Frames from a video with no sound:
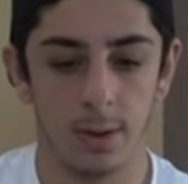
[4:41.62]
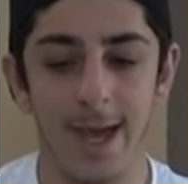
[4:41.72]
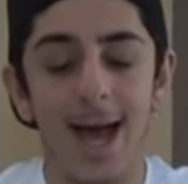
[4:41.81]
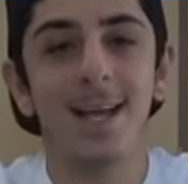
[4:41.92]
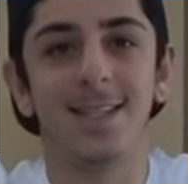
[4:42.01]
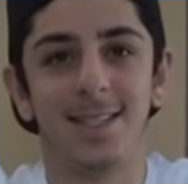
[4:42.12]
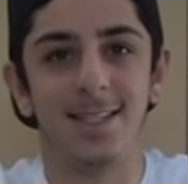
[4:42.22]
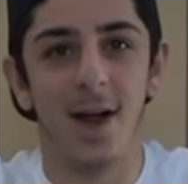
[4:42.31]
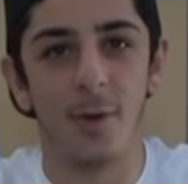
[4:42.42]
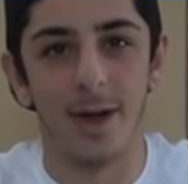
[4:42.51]
Yes,
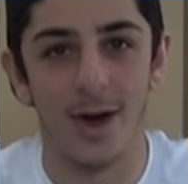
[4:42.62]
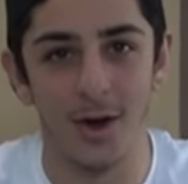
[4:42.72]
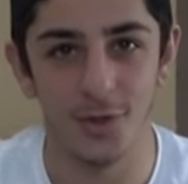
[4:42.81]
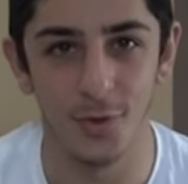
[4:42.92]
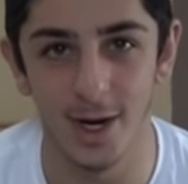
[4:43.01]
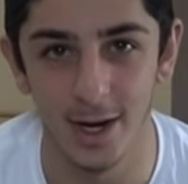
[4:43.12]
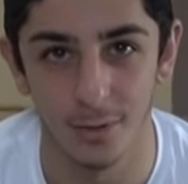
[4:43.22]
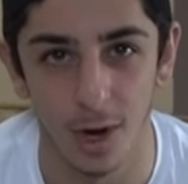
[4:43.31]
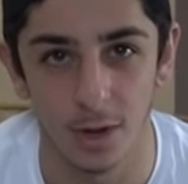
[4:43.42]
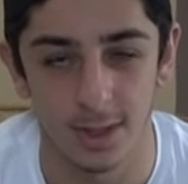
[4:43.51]
there we go, three in a
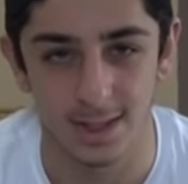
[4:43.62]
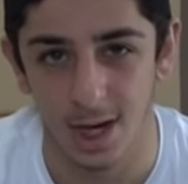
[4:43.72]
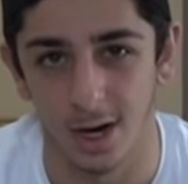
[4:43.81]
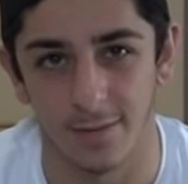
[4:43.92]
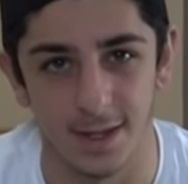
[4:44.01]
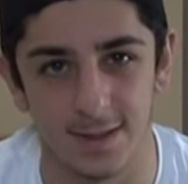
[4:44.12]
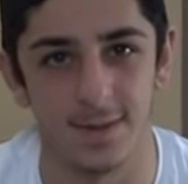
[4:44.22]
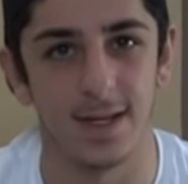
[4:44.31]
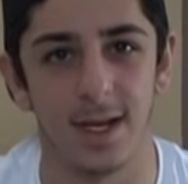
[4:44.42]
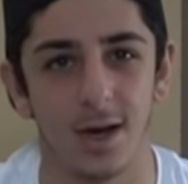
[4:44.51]
row to start off this
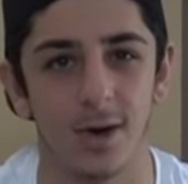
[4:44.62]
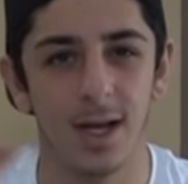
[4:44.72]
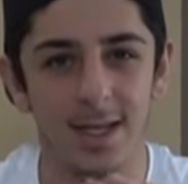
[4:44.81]
video.